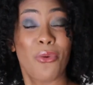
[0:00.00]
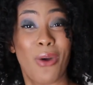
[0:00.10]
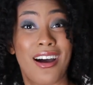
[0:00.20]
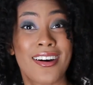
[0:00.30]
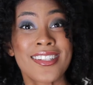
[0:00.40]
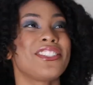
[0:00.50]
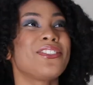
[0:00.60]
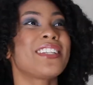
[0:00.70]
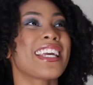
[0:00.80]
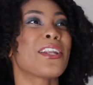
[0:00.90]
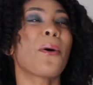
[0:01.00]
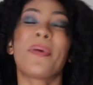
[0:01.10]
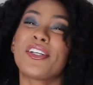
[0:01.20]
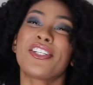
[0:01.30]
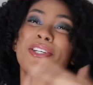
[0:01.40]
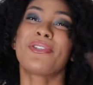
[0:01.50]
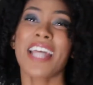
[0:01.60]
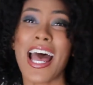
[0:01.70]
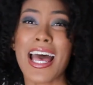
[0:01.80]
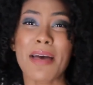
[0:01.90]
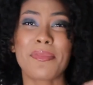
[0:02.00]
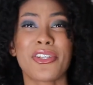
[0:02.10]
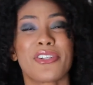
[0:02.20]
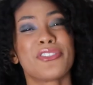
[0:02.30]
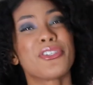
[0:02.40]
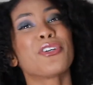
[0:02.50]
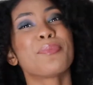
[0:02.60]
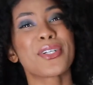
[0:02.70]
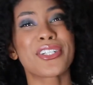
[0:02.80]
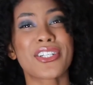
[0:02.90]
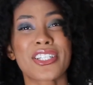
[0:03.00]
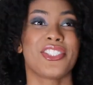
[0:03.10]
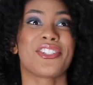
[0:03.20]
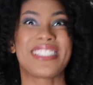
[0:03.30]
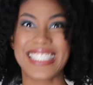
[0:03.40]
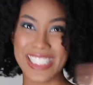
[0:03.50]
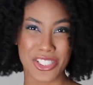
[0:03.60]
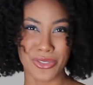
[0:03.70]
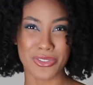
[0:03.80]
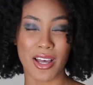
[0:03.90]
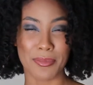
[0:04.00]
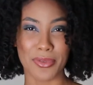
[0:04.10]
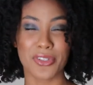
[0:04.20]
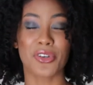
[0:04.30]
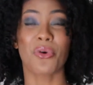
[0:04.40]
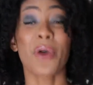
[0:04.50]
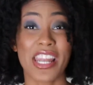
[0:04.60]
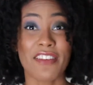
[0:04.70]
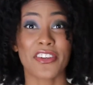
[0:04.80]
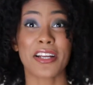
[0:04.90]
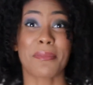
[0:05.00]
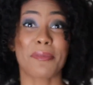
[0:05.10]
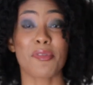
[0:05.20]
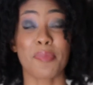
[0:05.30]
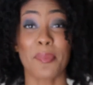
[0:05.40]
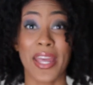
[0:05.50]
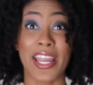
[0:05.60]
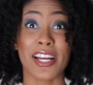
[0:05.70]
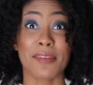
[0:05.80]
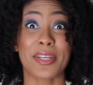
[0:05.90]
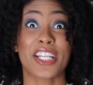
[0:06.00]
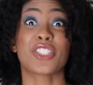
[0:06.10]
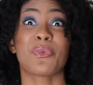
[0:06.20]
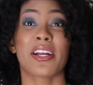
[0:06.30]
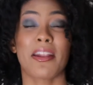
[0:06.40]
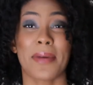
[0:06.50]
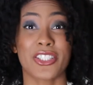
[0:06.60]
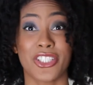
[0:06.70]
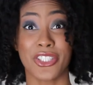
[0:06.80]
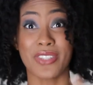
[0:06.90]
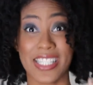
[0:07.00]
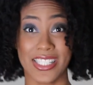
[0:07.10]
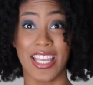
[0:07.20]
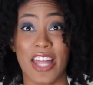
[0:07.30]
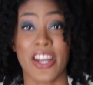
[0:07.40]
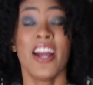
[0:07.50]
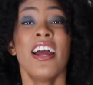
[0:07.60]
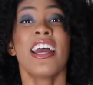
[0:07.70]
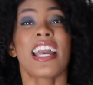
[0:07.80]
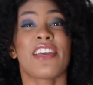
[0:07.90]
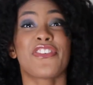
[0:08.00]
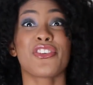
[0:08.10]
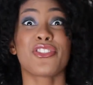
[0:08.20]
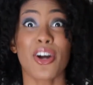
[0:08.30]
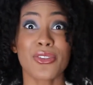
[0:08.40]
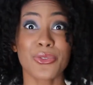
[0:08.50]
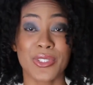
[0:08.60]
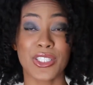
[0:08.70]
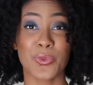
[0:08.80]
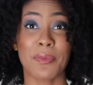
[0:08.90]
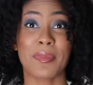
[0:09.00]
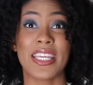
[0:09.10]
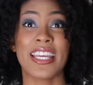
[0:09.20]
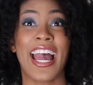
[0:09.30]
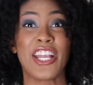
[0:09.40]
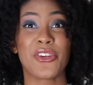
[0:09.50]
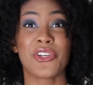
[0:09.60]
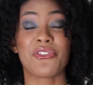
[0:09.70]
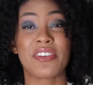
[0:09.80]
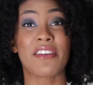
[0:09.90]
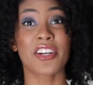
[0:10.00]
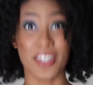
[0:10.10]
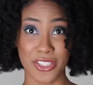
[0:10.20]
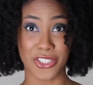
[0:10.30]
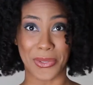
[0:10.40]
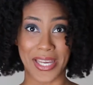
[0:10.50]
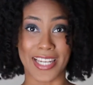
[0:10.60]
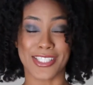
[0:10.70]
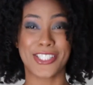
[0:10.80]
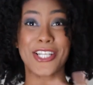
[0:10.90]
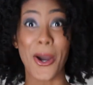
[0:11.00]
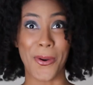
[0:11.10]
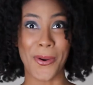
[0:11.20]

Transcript: a while. You can open a new tab, your notebook, your digital notebook, whatever, but be prepared because we're about to do this together. If you don't do this with me, I know you're never gonna do it, so